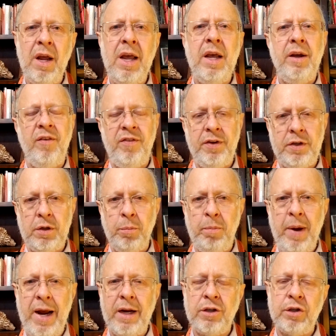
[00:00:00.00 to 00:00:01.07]
If it's a
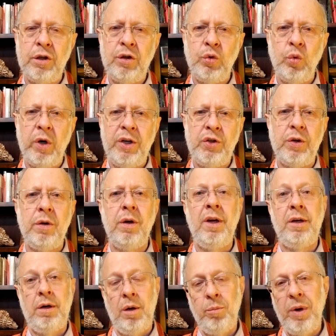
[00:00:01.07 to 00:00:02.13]
bad situation, it
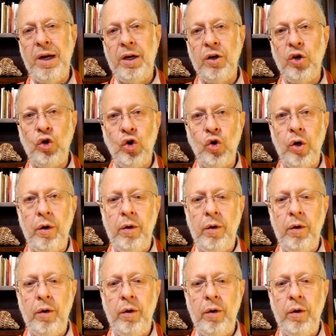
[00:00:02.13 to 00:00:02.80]
can make it good.